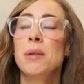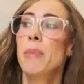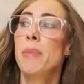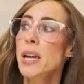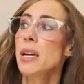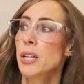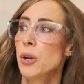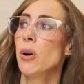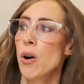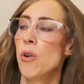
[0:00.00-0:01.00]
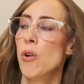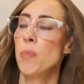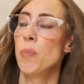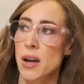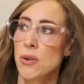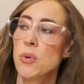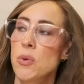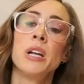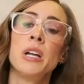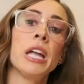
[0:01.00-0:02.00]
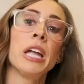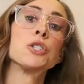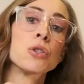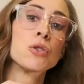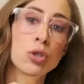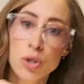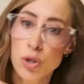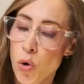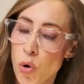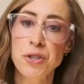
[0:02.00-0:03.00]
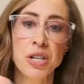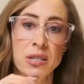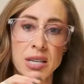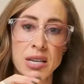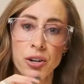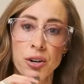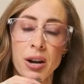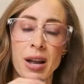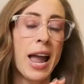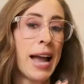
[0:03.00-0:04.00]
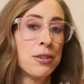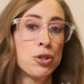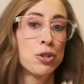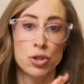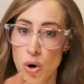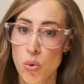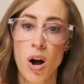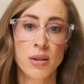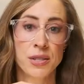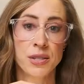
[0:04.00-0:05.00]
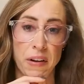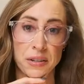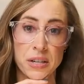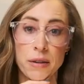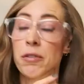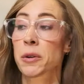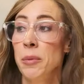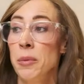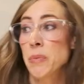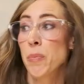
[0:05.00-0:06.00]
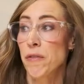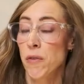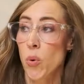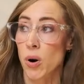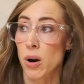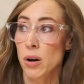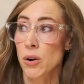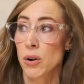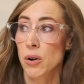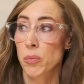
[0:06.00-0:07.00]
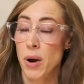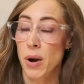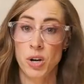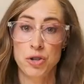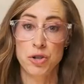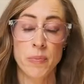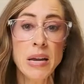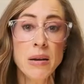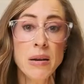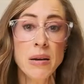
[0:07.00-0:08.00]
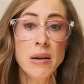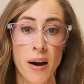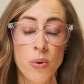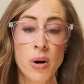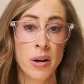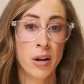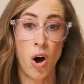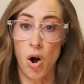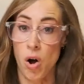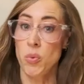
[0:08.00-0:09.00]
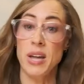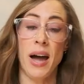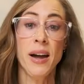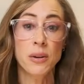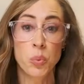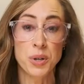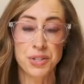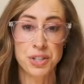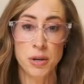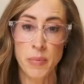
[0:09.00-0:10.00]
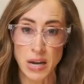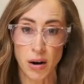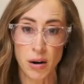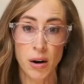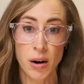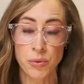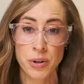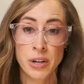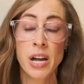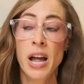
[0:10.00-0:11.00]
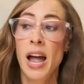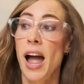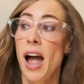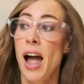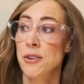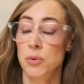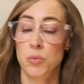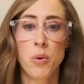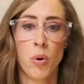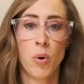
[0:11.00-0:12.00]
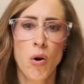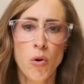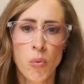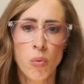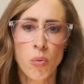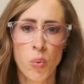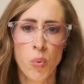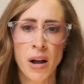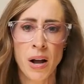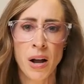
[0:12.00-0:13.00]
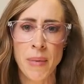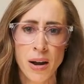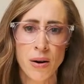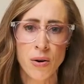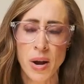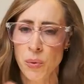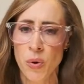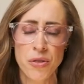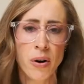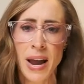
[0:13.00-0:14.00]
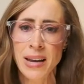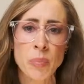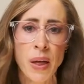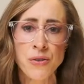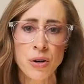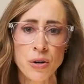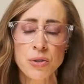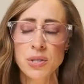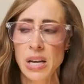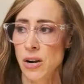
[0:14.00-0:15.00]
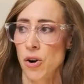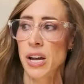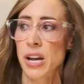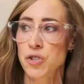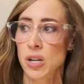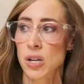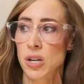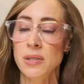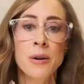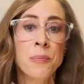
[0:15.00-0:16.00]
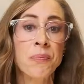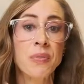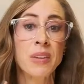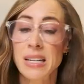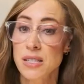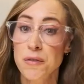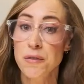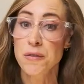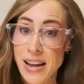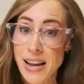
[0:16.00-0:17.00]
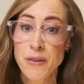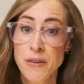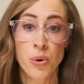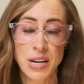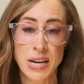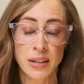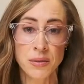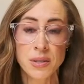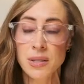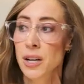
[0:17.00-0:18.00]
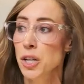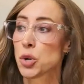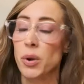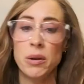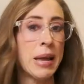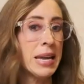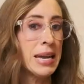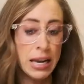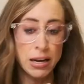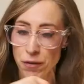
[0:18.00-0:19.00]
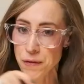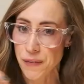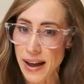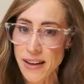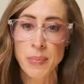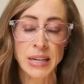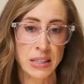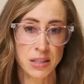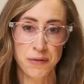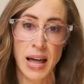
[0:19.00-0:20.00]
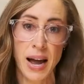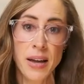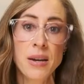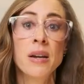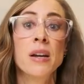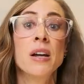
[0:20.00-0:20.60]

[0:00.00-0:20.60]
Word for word: Making your own mayo is so much easier and so cost effective. I mean, before Primal Kitchen made mayo, all we had was to make our own. And we were all whipping up mayo with our hand blenders in our kitchens. It is five ingredients you can make it in five minutes flat.